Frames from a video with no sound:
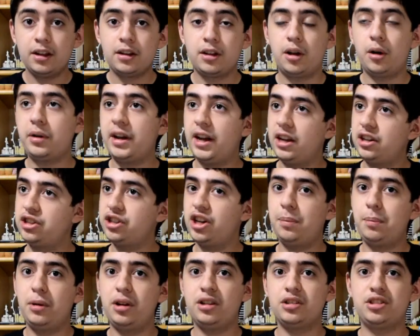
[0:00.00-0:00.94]
Go catch
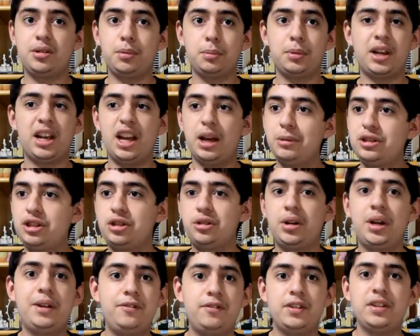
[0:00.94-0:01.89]
up on some
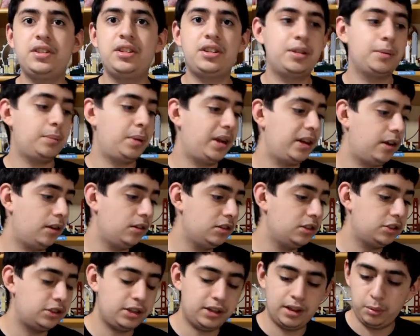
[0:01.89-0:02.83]
chemistry, physics, and
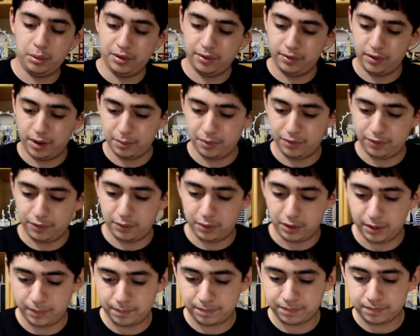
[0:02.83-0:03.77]
biology that we've done
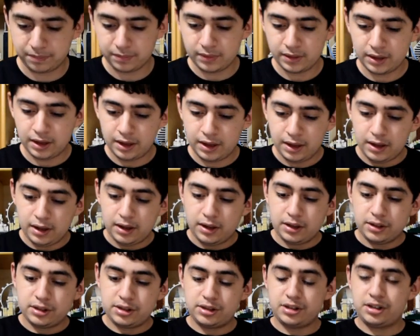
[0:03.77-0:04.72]
before.
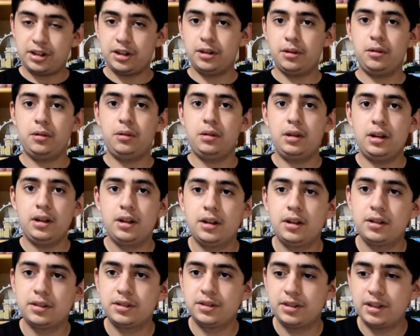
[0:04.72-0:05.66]
Still,
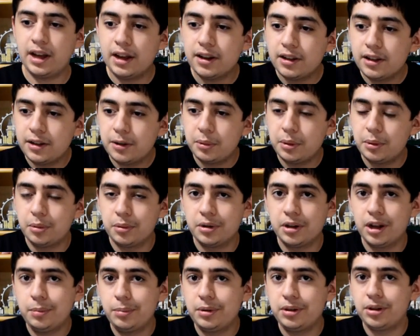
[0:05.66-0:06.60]
sadly, we will
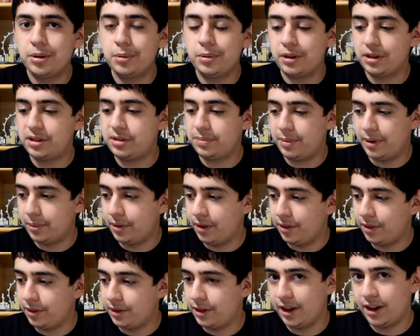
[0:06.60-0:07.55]
not be doing Experiment
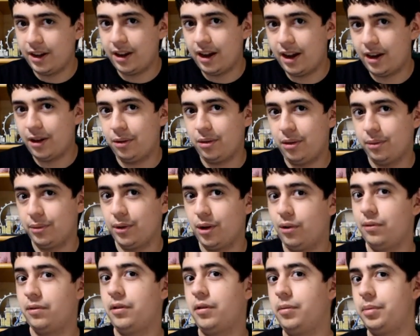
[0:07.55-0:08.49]
of the Day. I don't
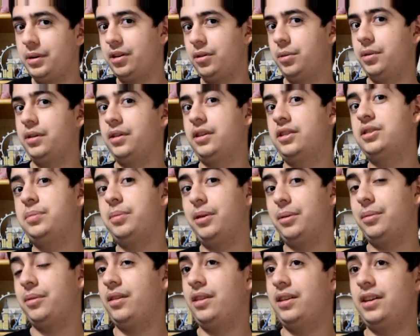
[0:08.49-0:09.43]
know if we'll be doing
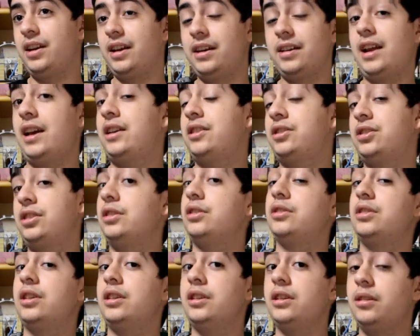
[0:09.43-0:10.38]
Experiment of the Day next
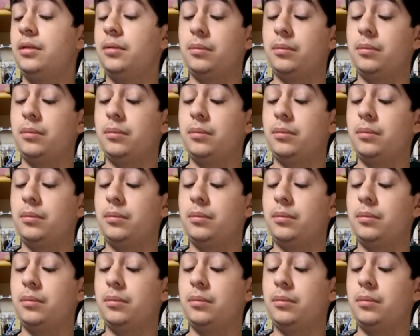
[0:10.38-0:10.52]
season.